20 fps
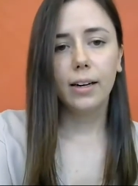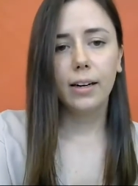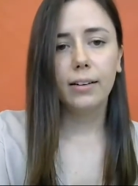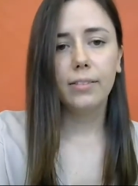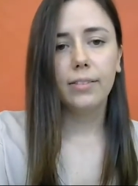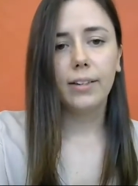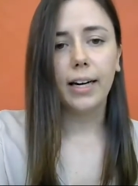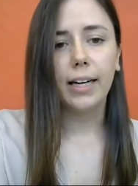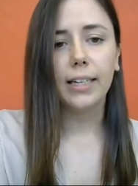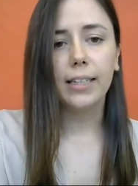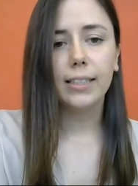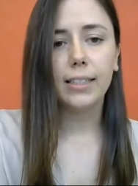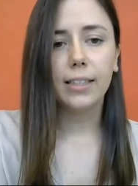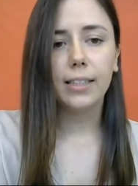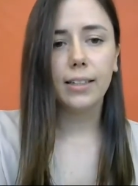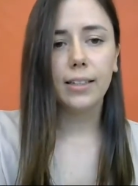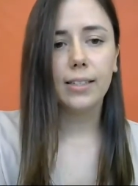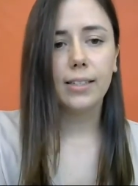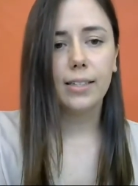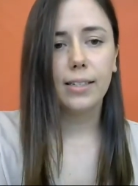All right,
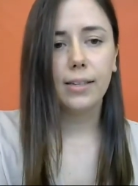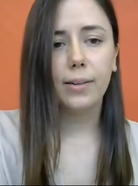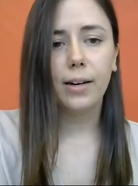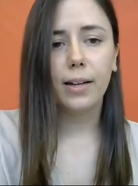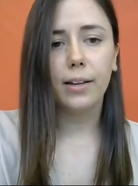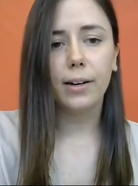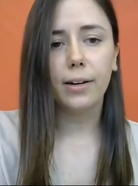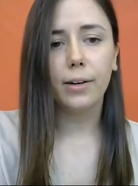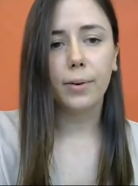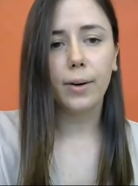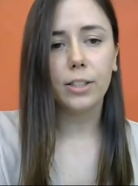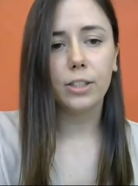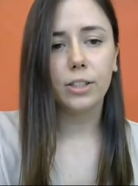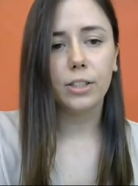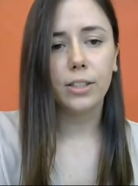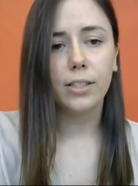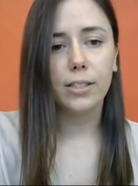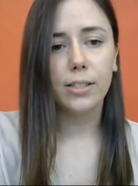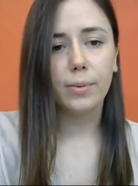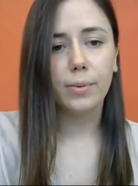let's see what other
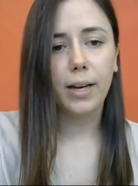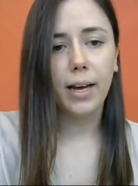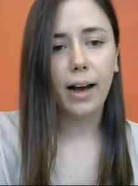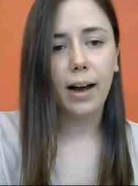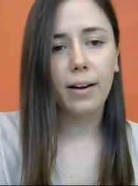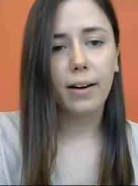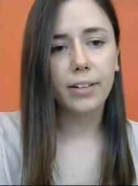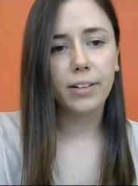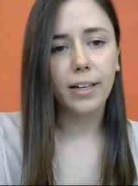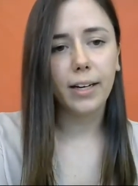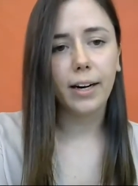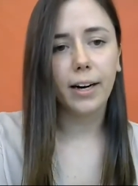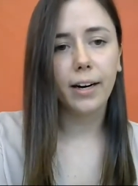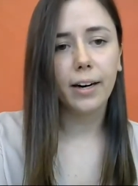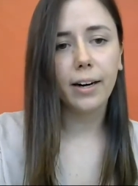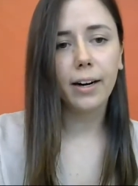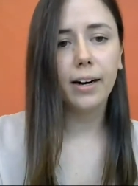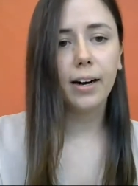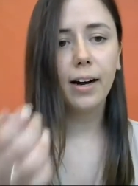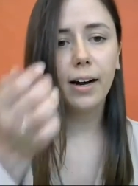questions we have
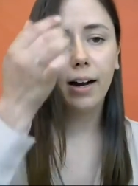here.